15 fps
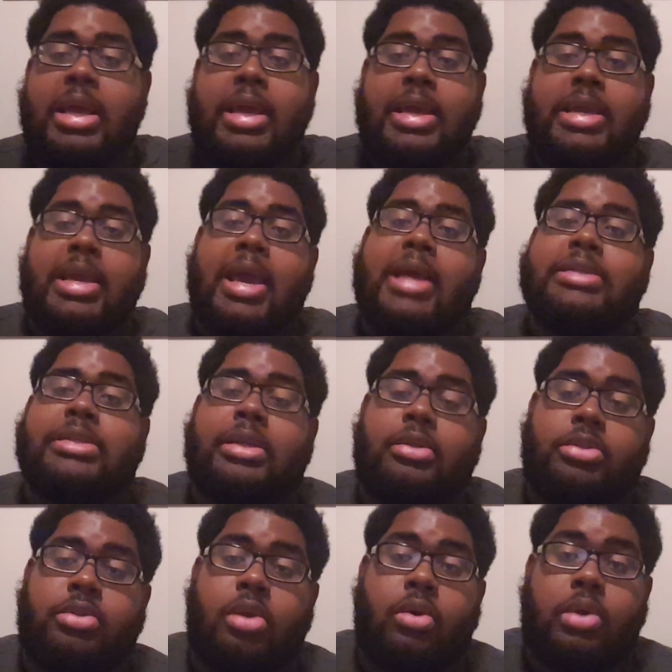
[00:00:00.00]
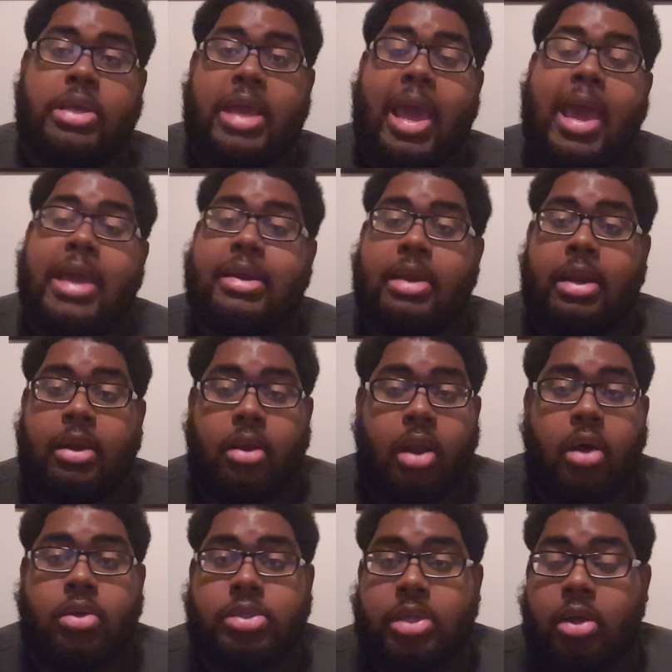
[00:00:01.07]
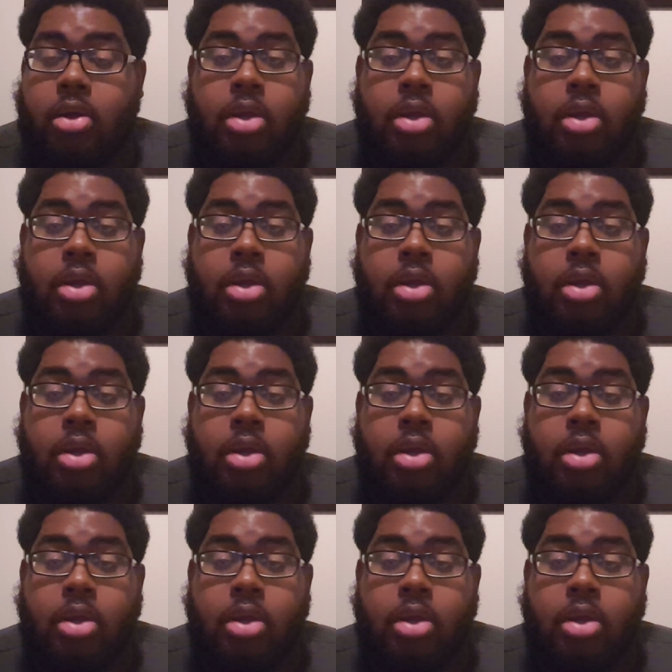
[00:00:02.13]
He hadn't lost